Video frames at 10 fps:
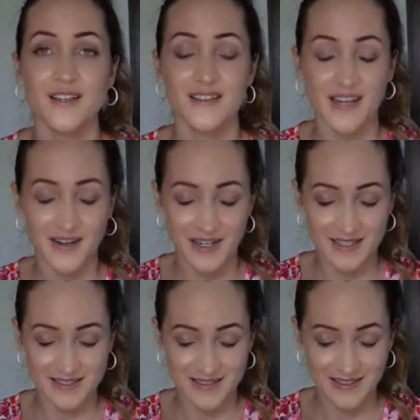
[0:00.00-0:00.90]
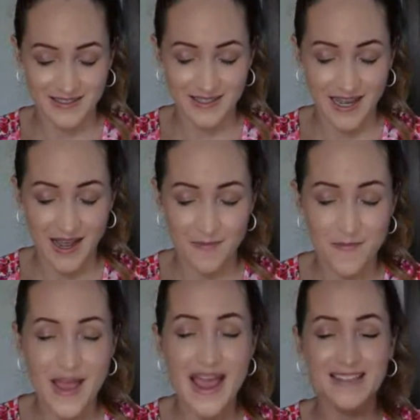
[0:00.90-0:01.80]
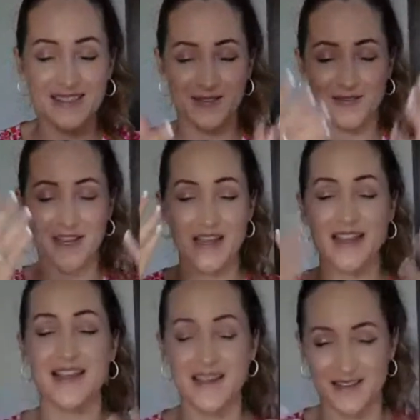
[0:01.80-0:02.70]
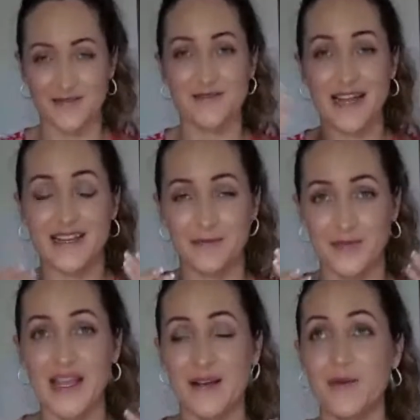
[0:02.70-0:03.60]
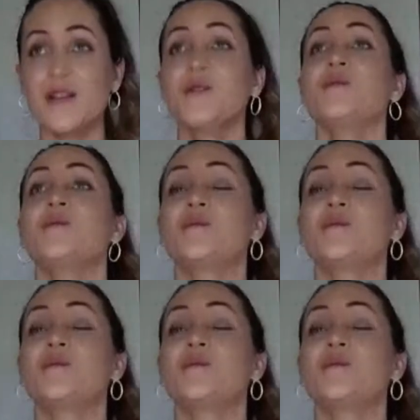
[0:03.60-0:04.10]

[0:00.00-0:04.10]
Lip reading: there is a massive, like when you